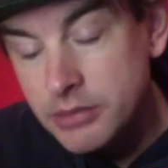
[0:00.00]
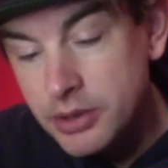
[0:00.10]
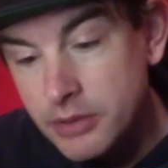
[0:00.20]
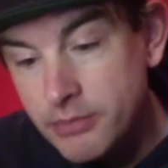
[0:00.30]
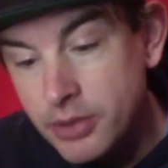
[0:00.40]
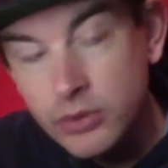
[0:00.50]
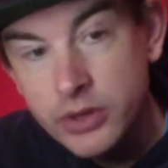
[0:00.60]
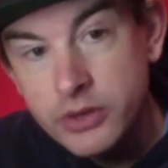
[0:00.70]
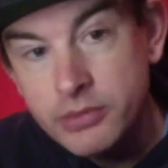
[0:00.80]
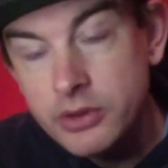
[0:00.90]
put a
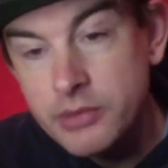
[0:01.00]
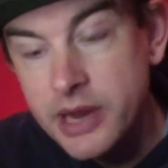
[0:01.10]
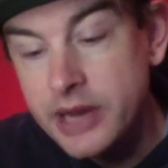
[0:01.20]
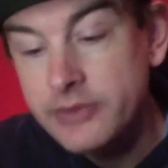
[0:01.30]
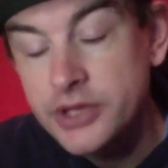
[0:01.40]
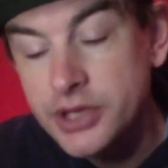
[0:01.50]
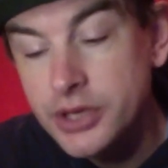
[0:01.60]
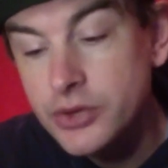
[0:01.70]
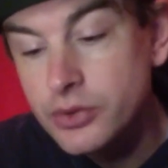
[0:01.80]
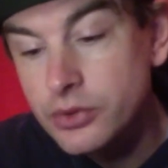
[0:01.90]
pull loop on the back of a
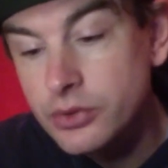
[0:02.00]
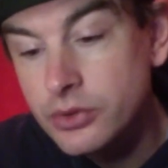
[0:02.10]
shoe